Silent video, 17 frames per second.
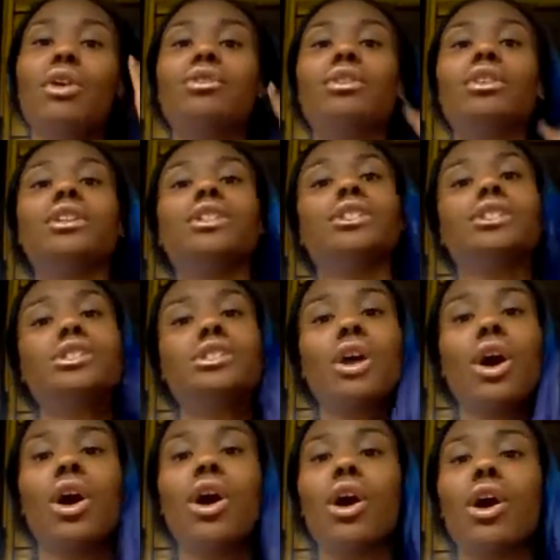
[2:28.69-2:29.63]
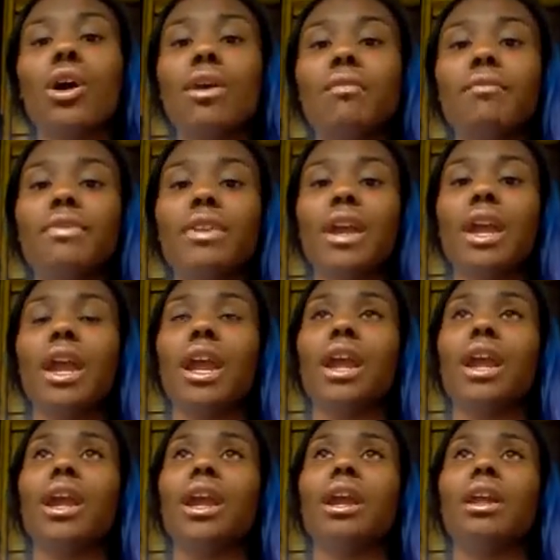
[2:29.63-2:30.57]
really soft,
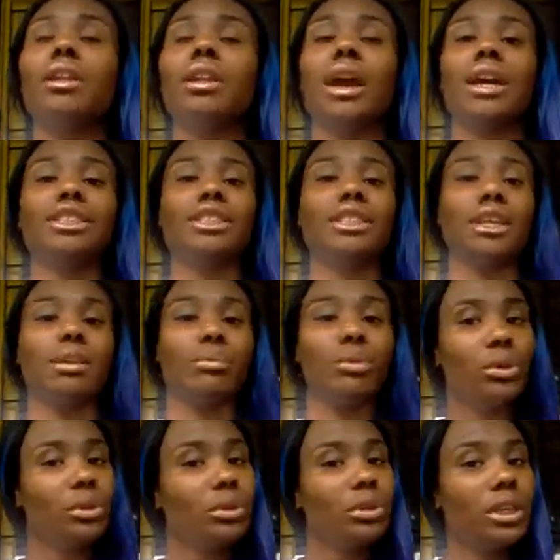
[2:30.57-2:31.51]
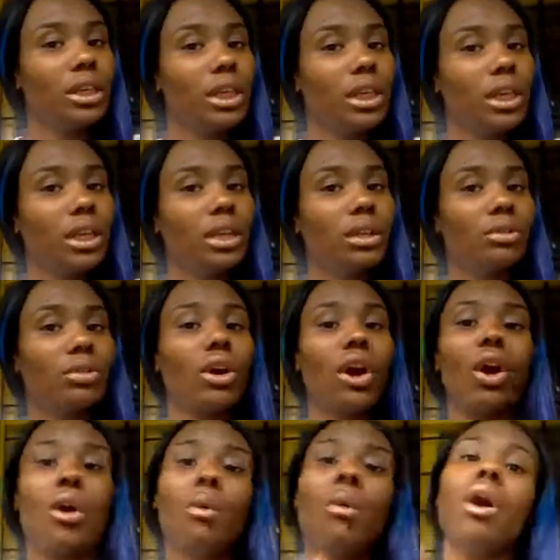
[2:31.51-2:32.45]
and I shampooed it or
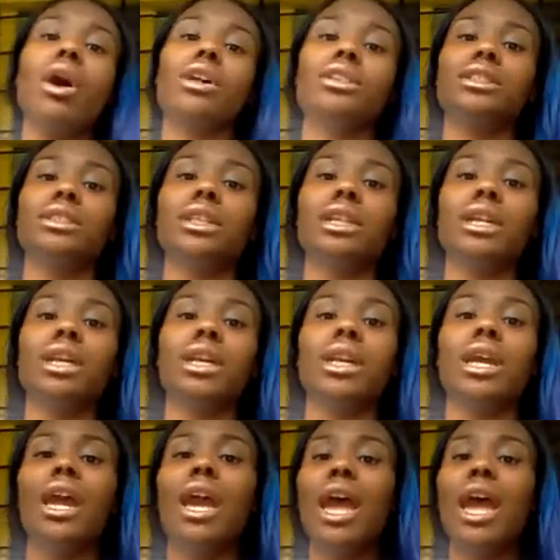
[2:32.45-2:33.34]
co-washed it,